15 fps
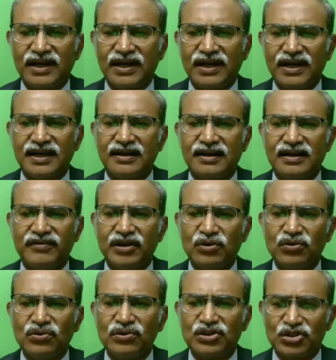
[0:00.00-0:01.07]
and we
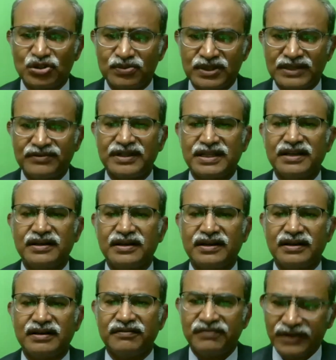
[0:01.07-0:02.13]
do distribute everything
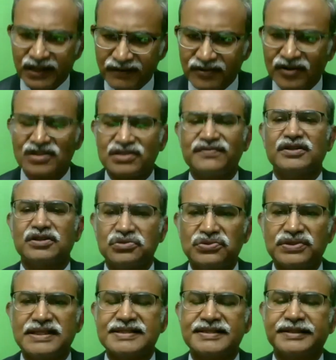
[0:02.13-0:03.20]
free of cost for the
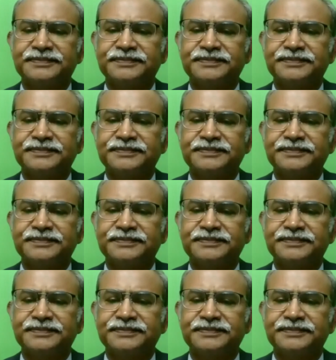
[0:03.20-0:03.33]
students.